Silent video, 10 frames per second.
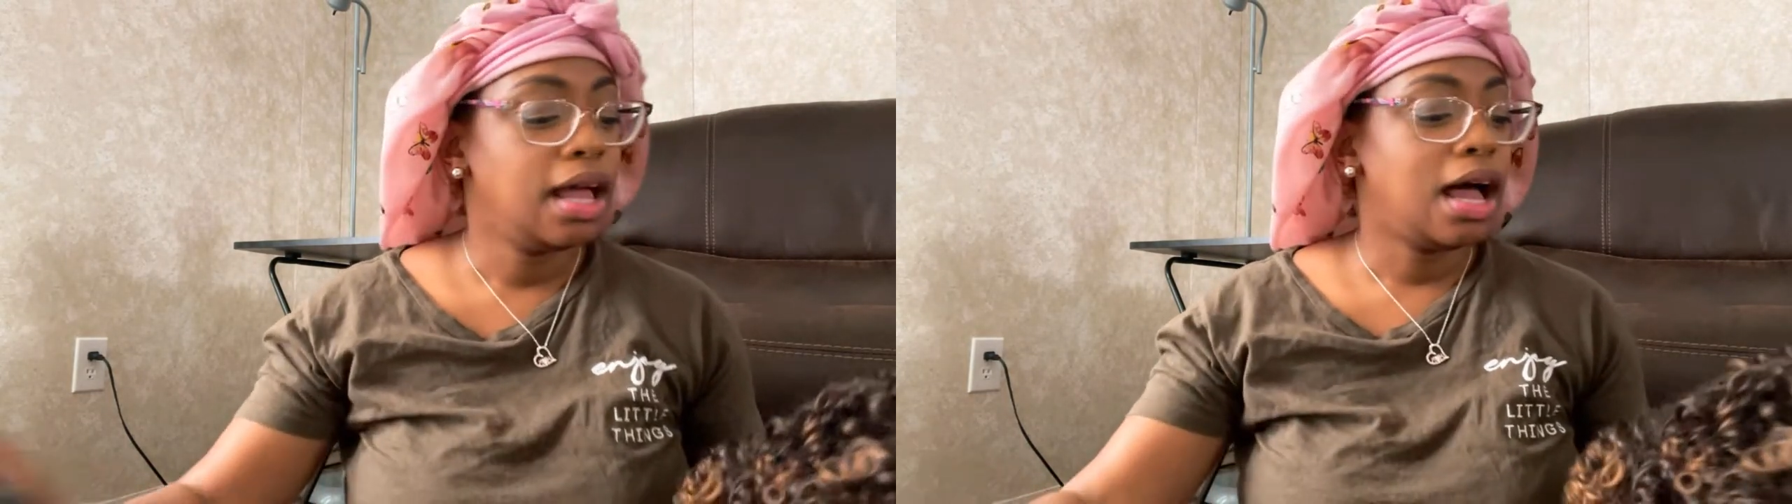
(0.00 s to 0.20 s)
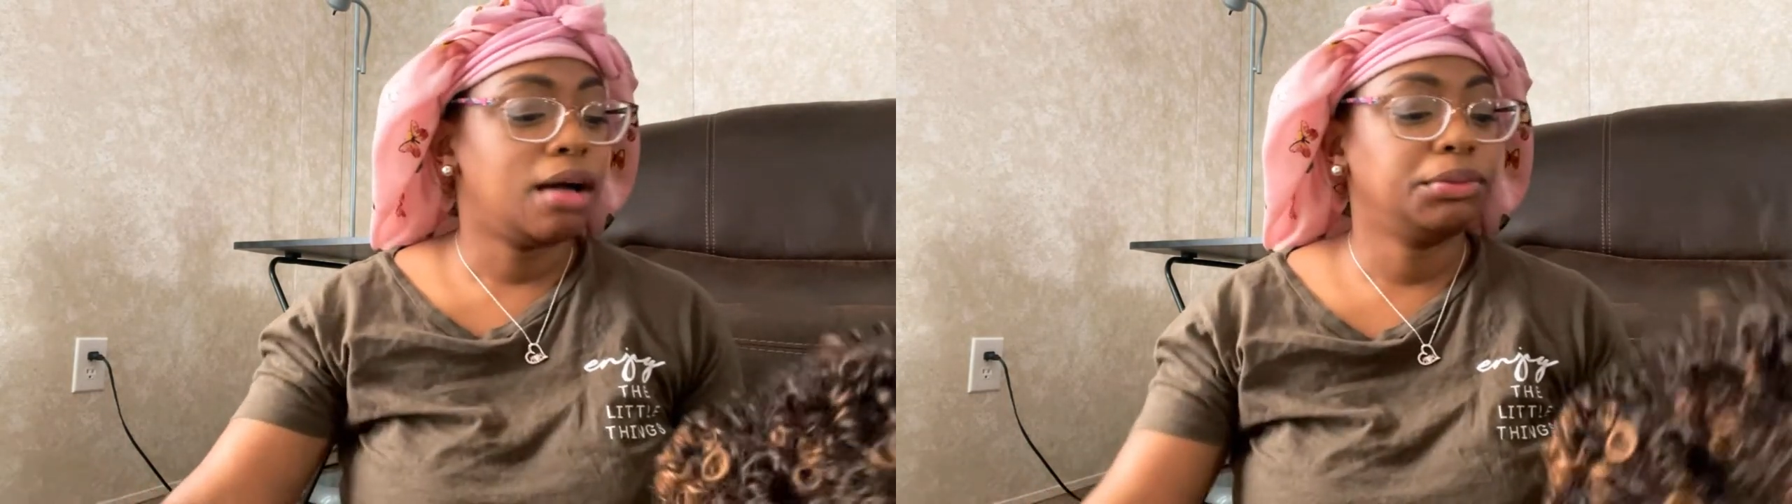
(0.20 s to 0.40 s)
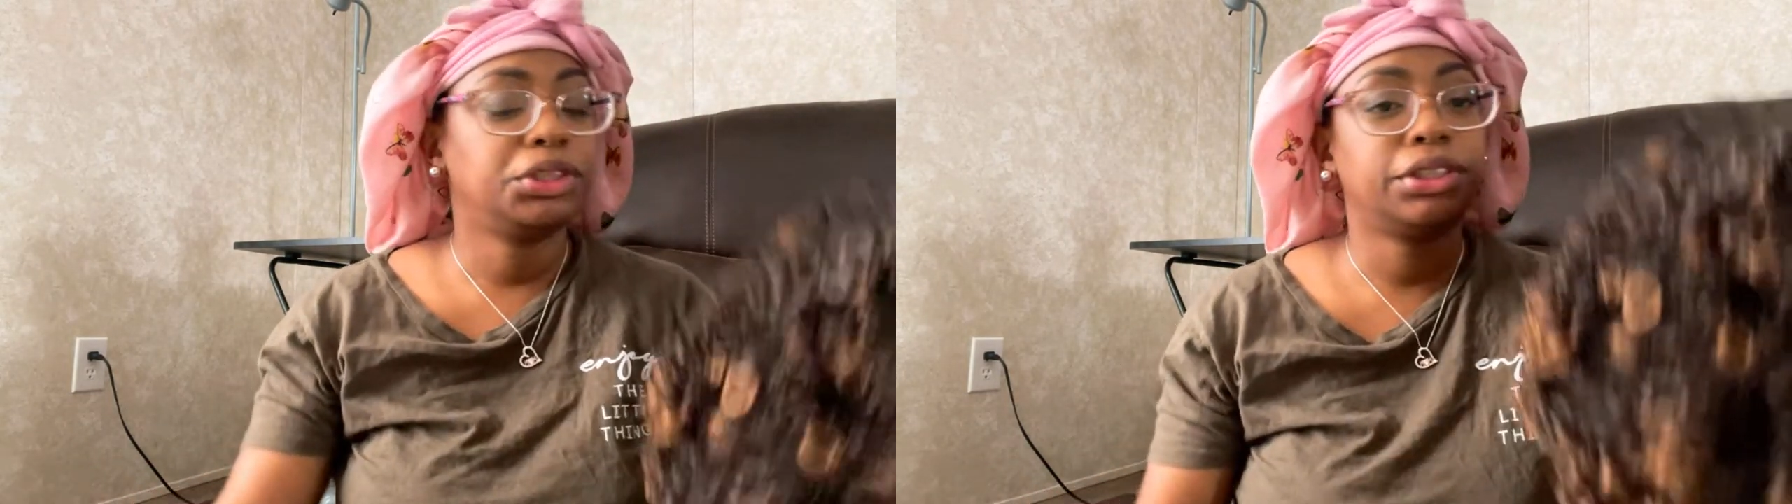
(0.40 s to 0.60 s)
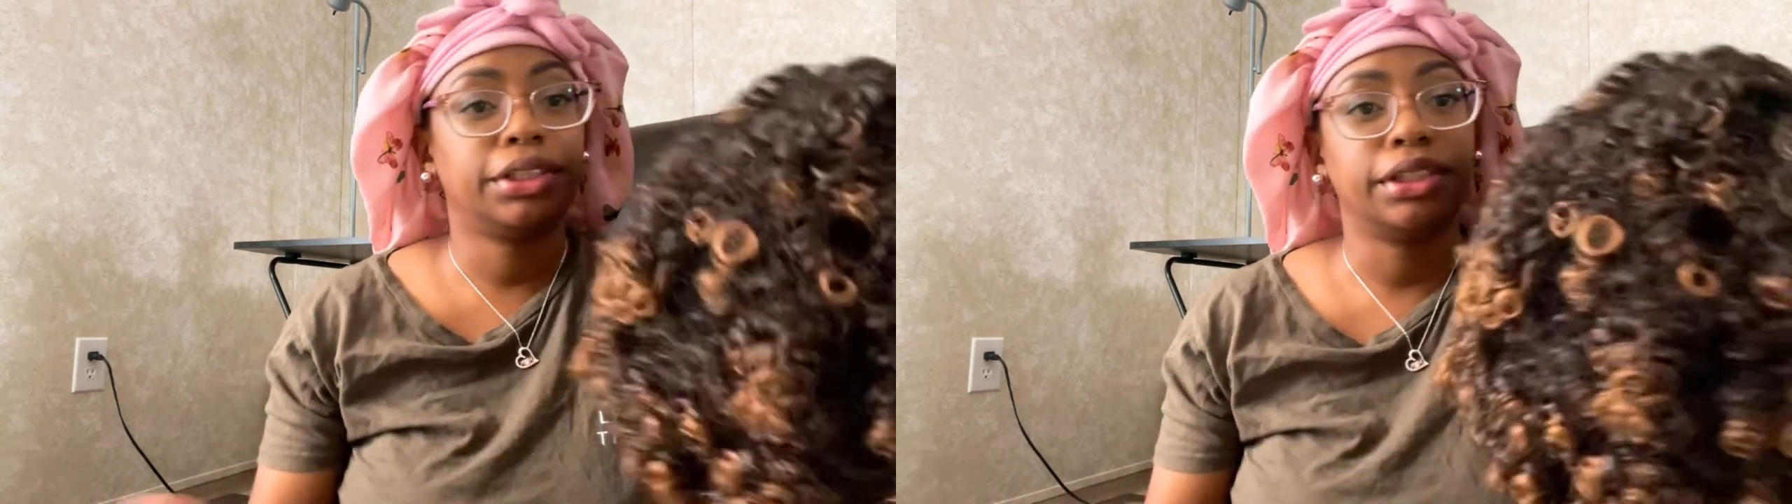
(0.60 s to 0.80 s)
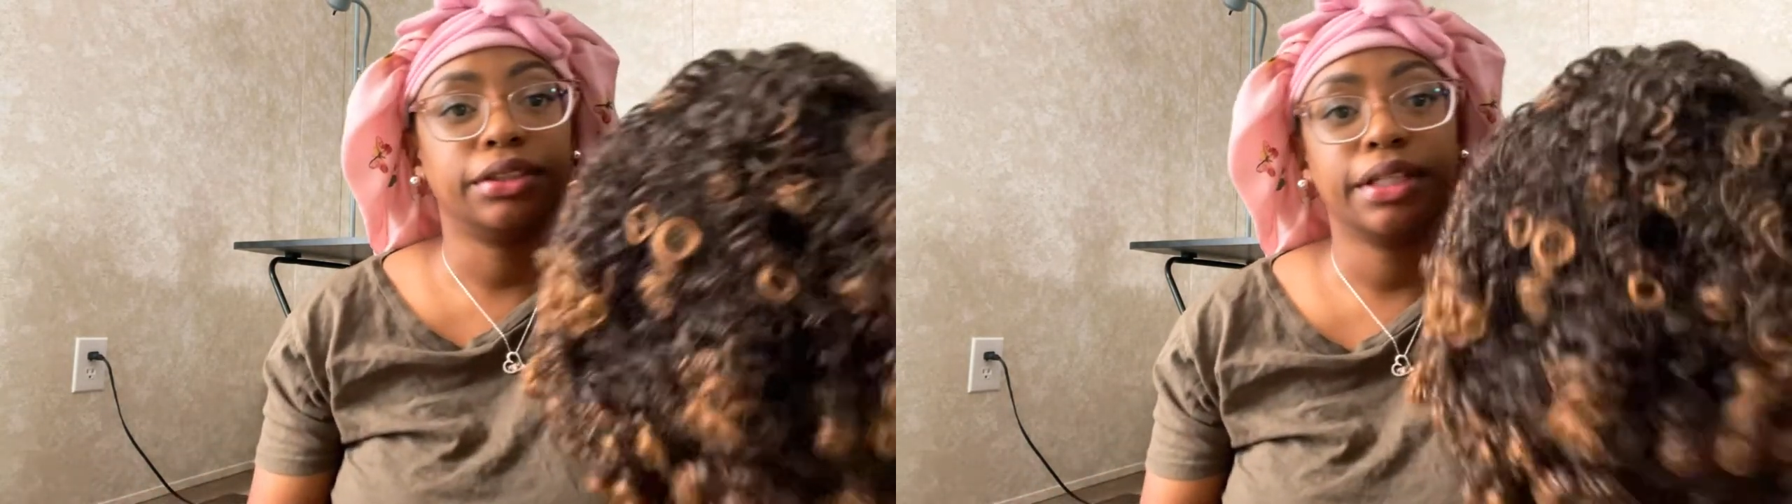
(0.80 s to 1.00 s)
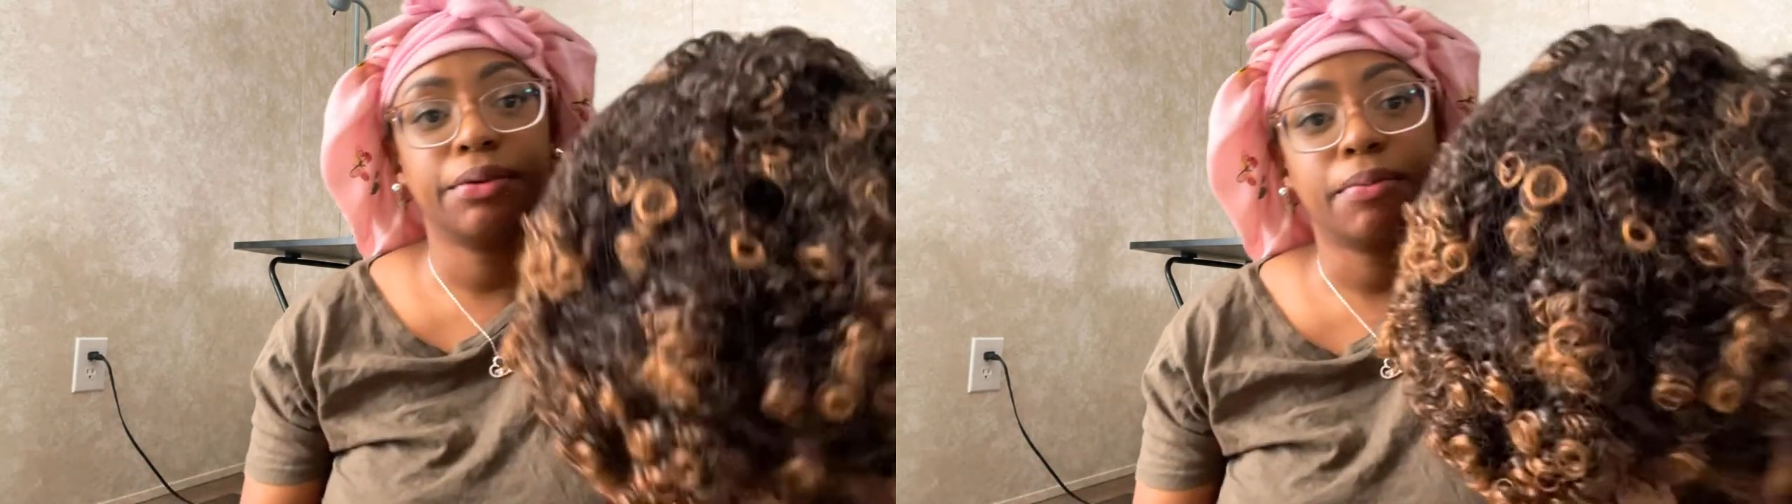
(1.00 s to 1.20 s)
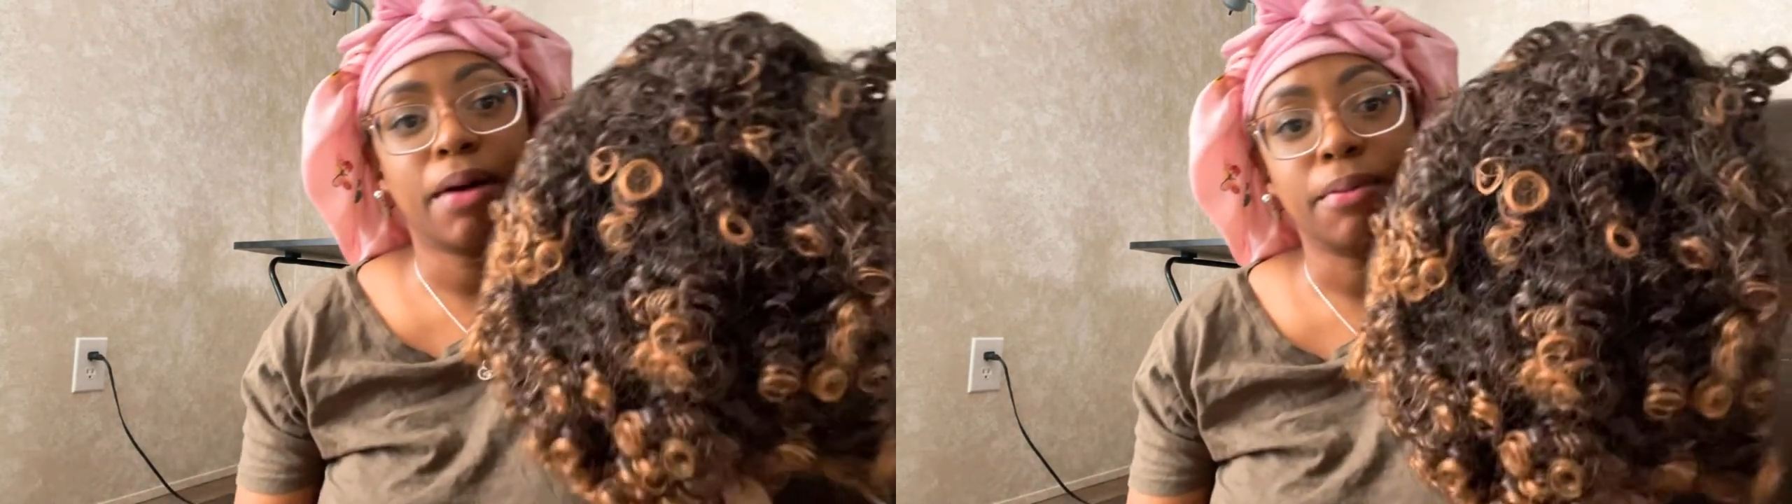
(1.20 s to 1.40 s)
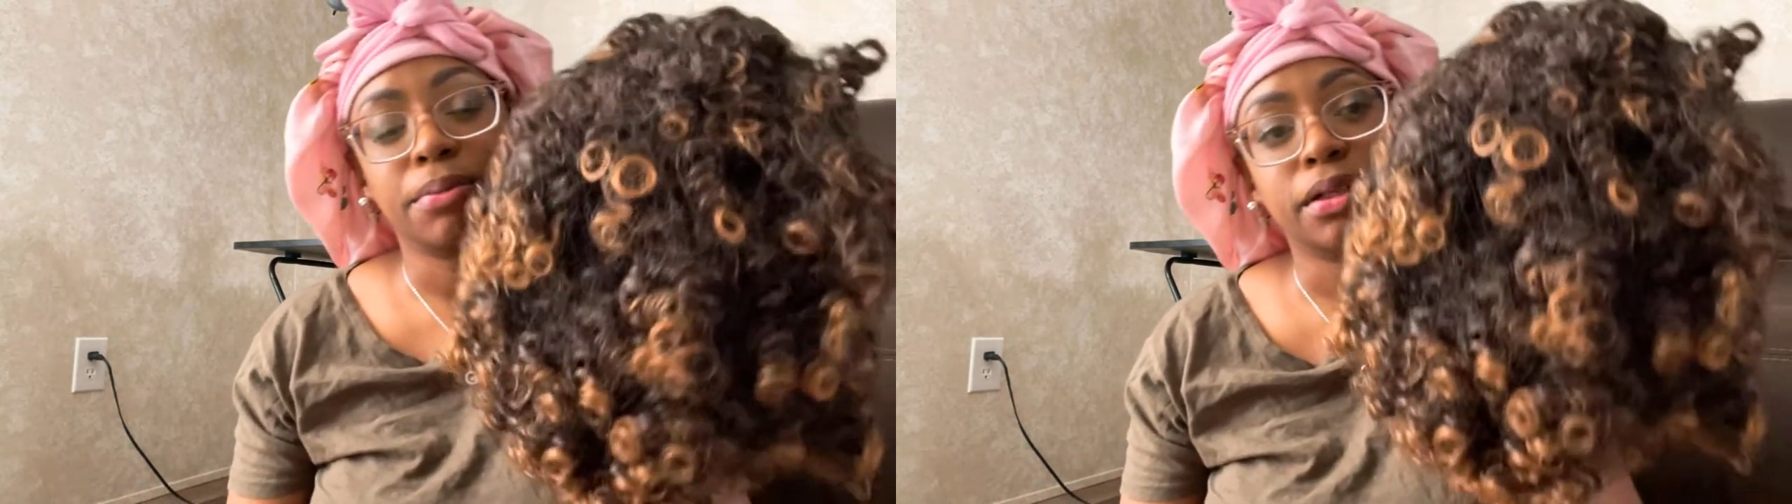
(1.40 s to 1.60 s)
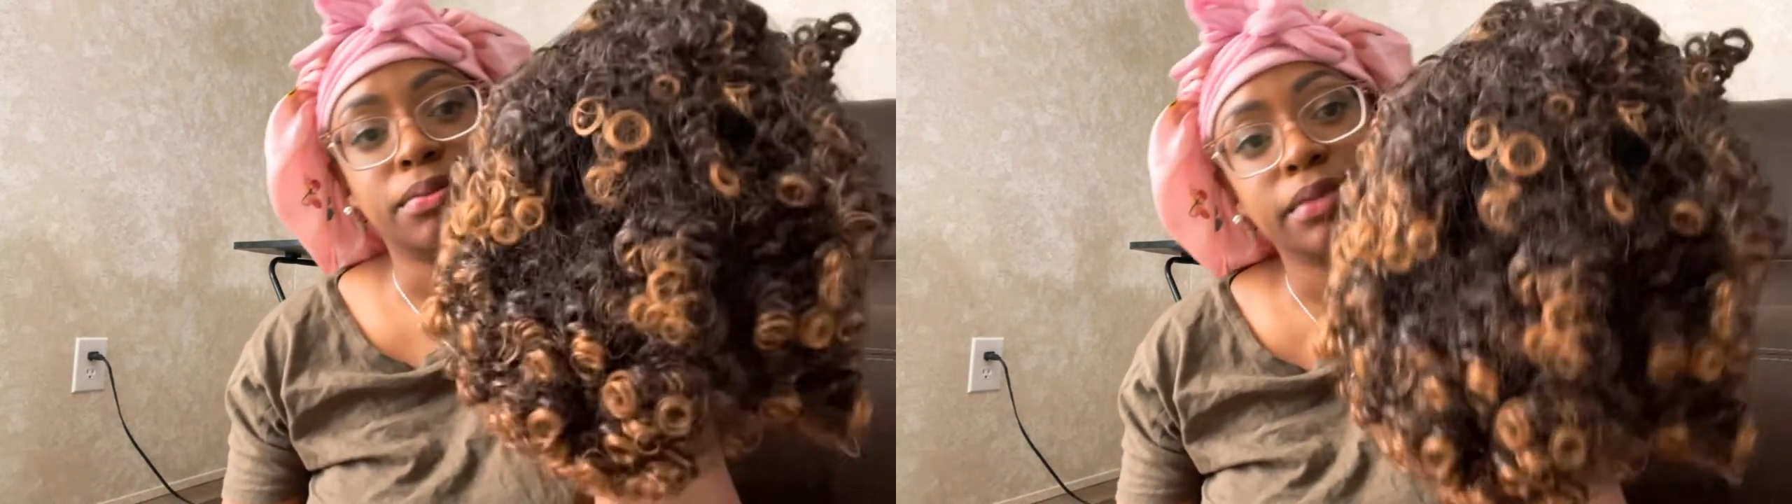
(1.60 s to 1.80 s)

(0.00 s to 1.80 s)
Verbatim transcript: i'm sure it will pop up